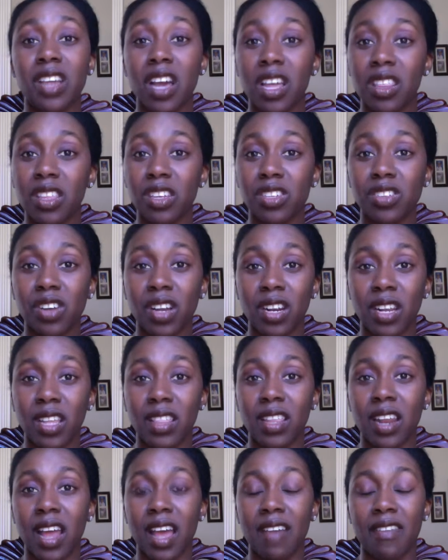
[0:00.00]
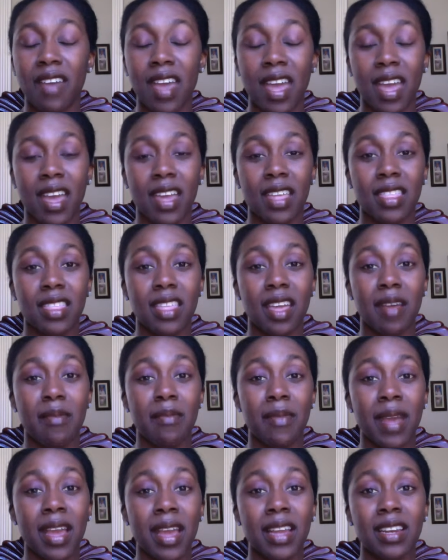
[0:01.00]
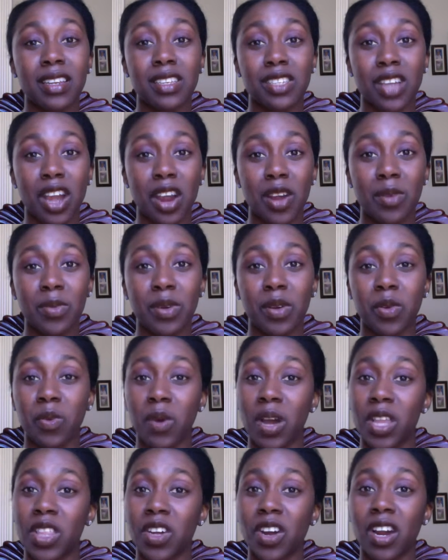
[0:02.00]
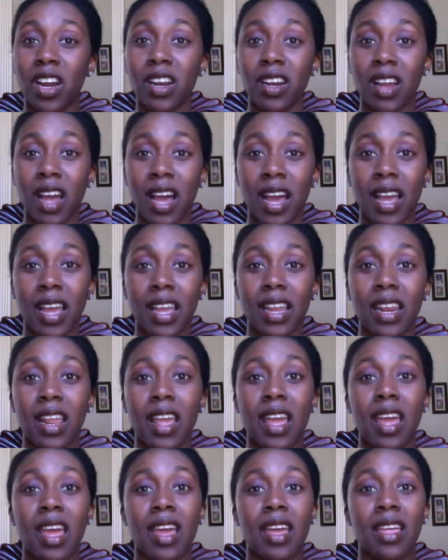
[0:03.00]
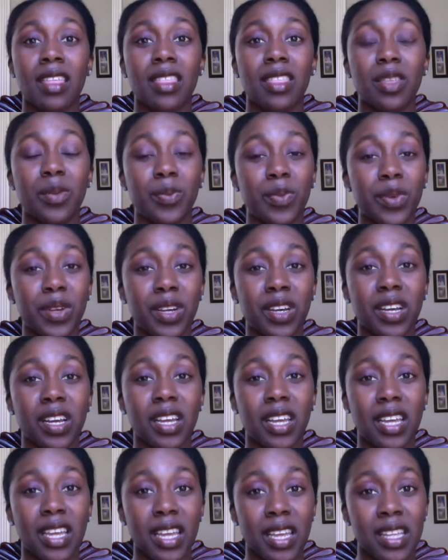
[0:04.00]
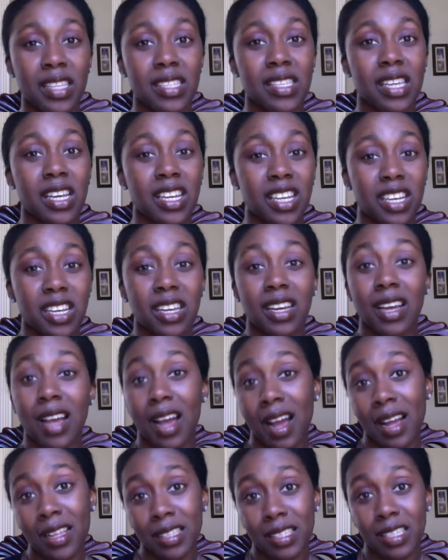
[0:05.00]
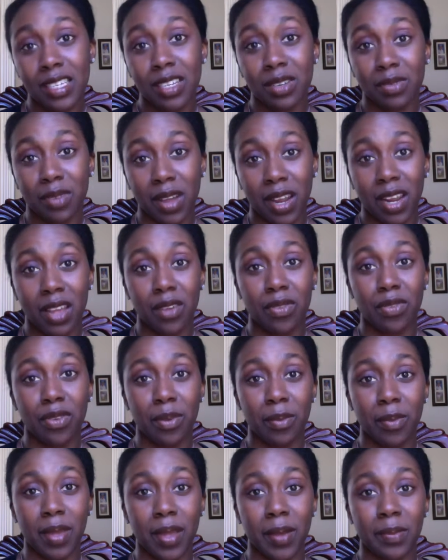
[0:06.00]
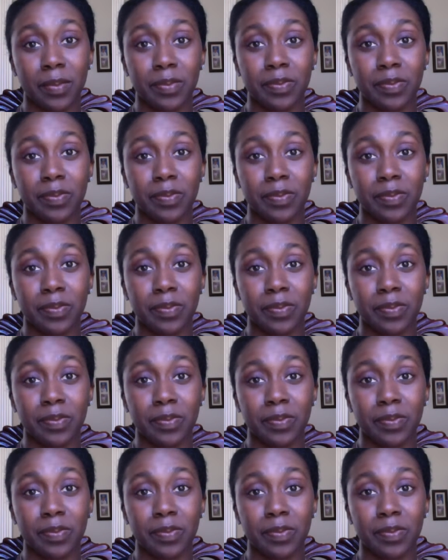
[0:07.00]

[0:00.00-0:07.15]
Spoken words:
other training that I've had that may determine whether or not the book gets a good content rating from me.